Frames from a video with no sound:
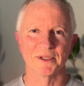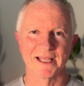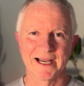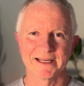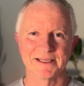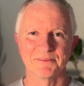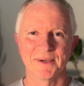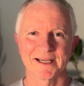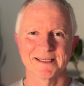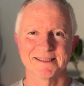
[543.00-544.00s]
in adding it
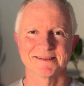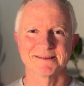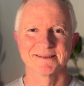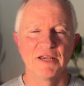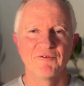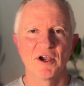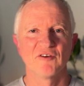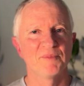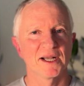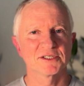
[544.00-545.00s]
back in. If you
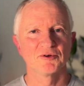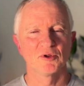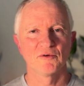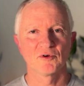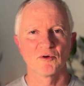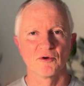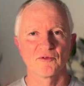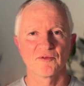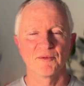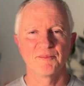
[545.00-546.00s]
have bacterial
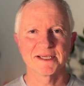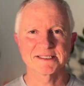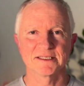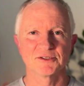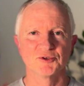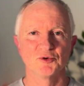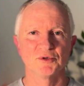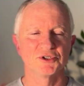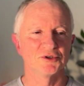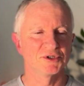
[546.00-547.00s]
overgrowth, the best thing to do
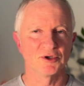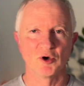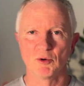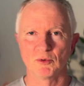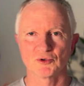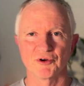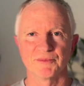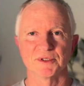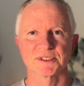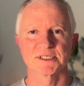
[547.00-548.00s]
is using herbal
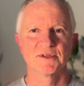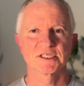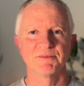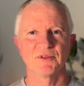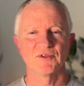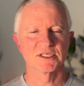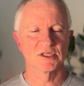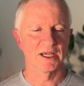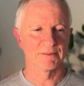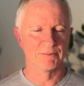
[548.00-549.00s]
treatments. This can be things
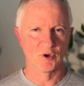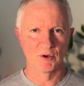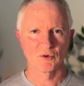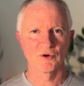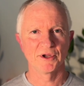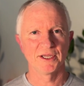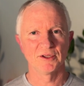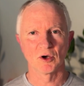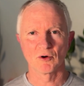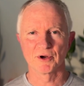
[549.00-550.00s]
like
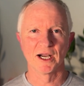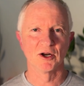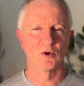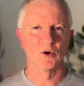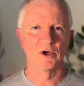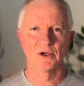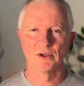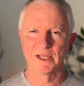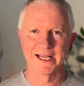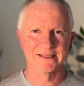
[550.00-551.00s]
berberine, oregano
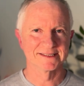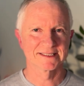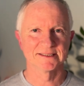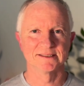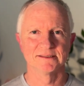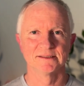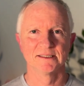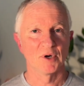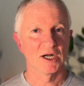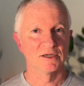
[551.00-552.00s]
oil, allicin,
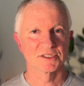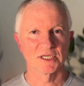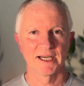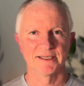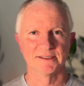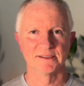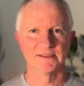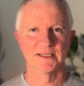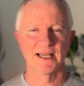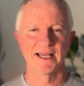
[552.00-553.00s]

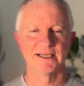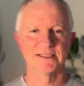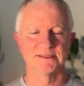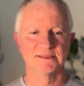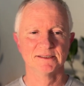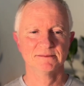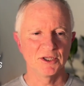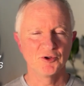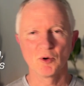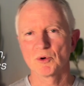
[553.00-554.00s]
biocidin, and
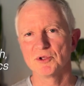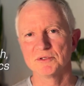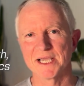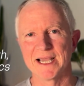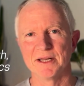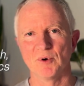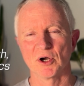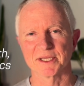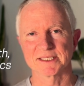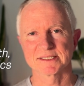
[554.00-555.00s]
you don't want to use
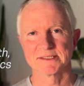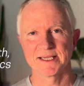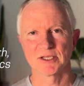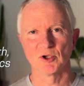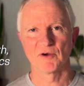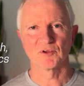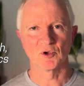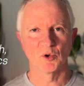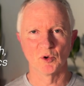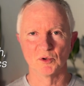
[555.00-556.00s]
antibiotics because they can often
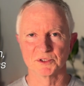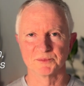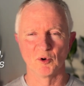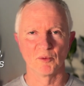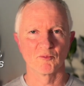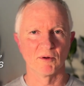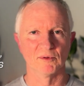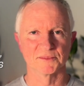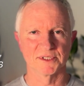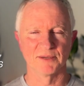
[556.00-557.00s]
cause more
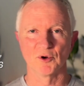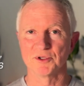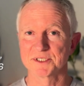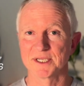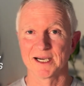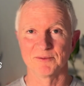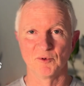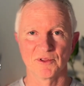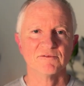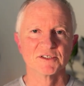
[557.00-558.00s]
problems than what you started
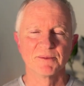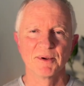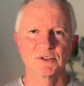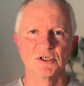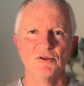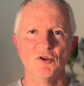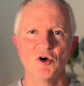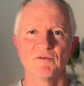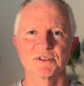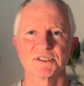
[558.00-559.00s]
with. For some people, it's a
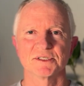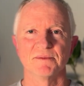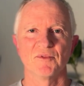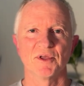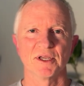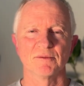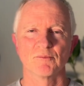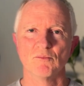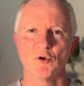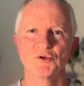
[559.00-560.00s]
nervous system thing, and
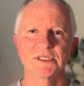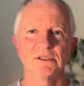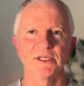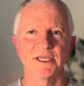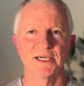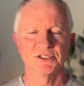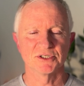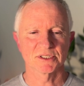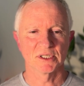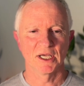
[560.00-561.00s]
motility
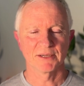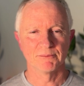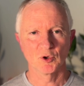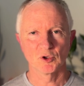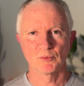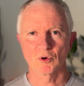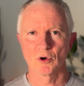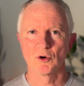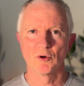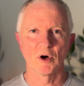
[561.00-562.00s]
agents like
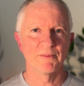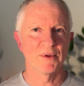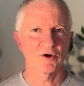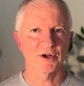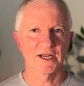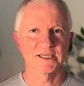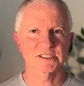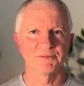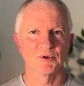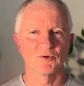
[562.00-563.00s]
Motilpro, Iberogas
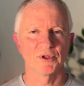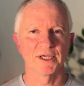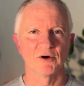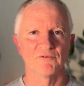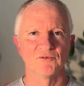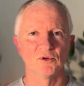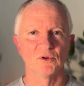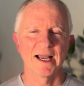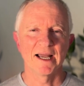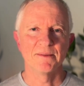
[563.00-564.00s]
can be really
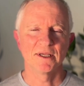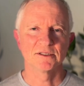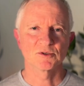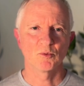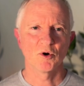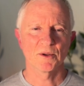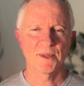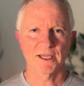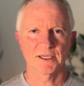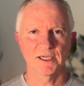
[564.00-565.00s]
helpful. And then to work on
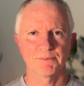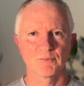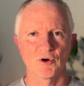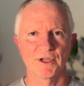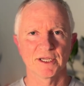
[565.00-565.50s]
that gut-brain